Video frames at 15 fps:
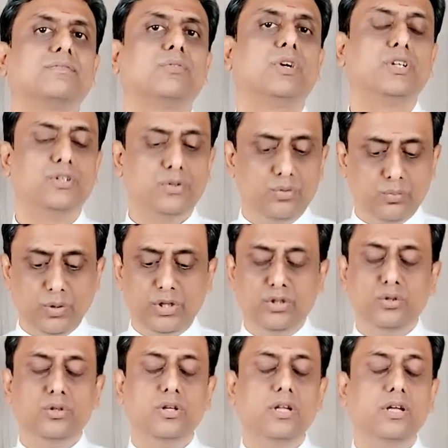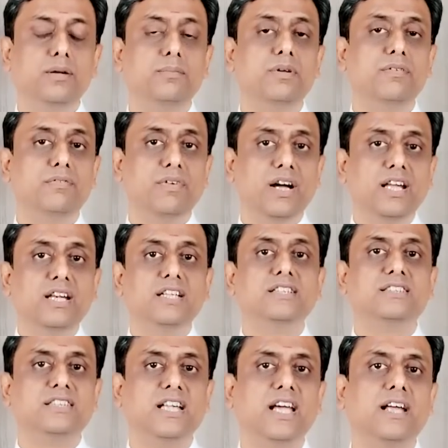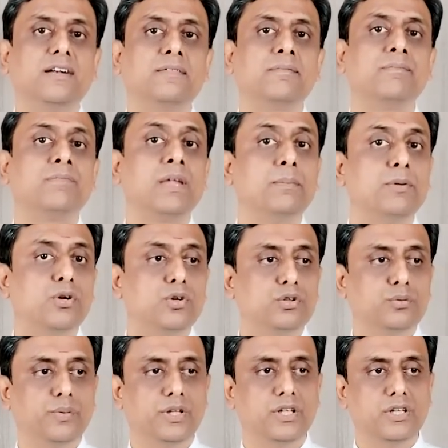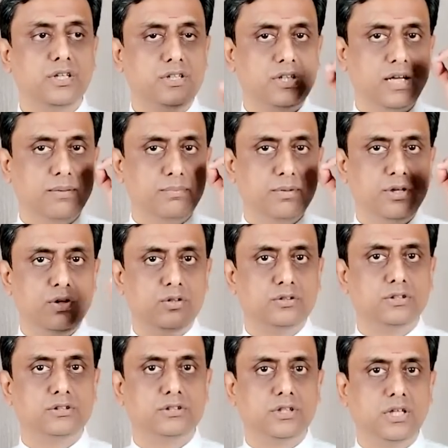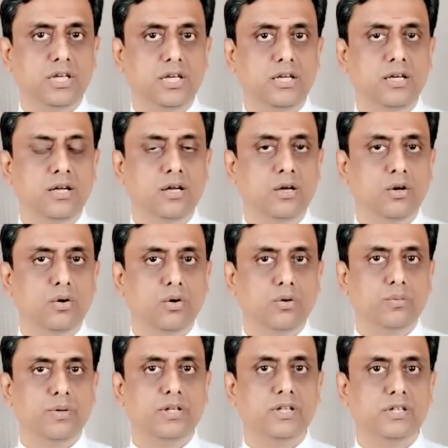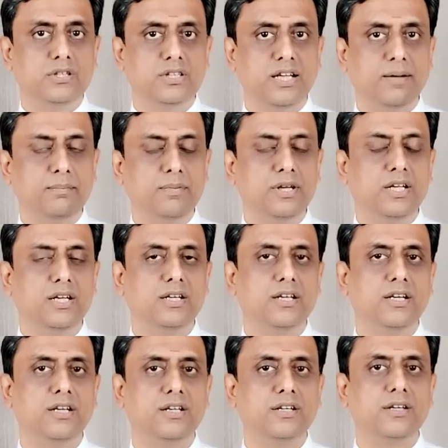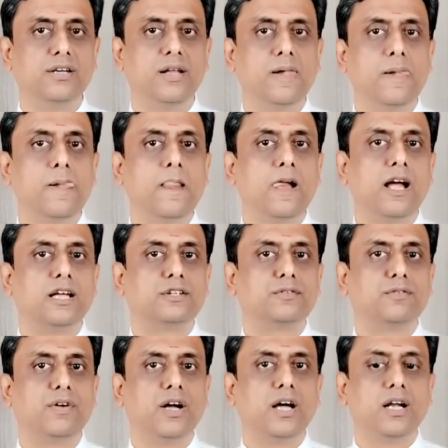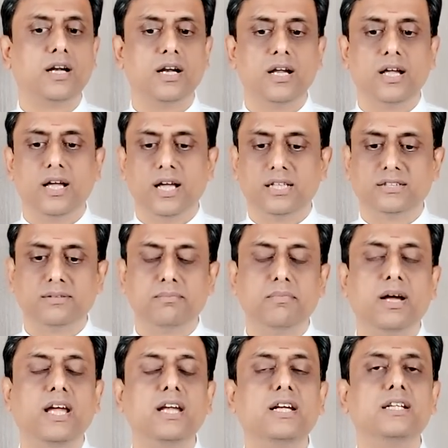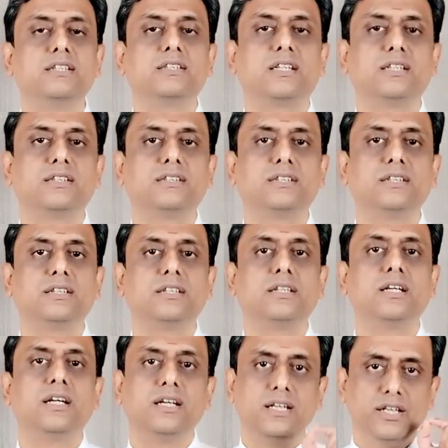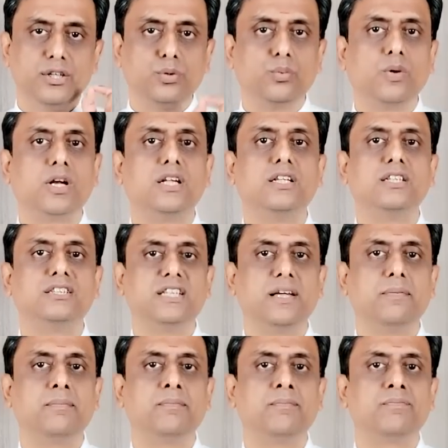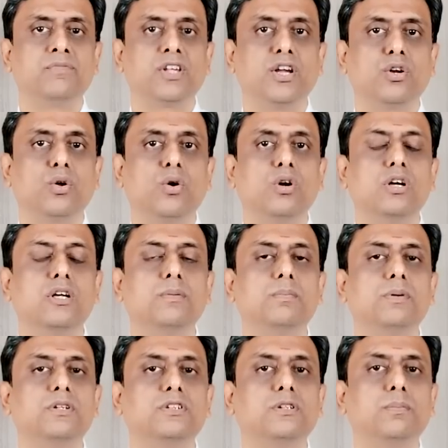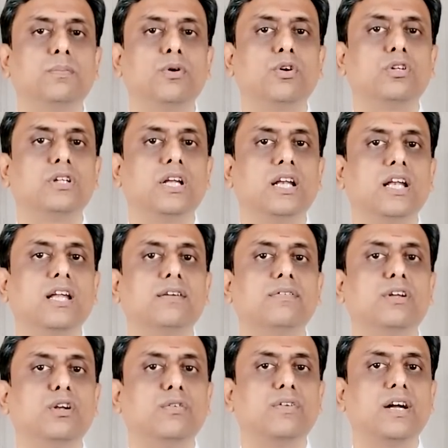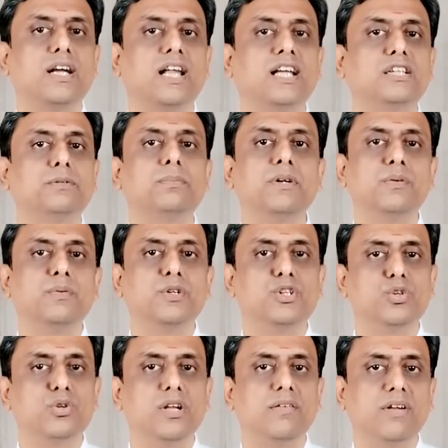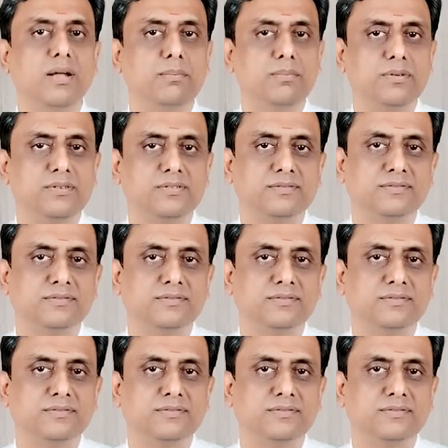Why should there be violence there? Because whether it's happening on the screen or whether it's happening in real, as far as the mind is concerned, it's one and the same. It all depends upon the level of attachment which you develop.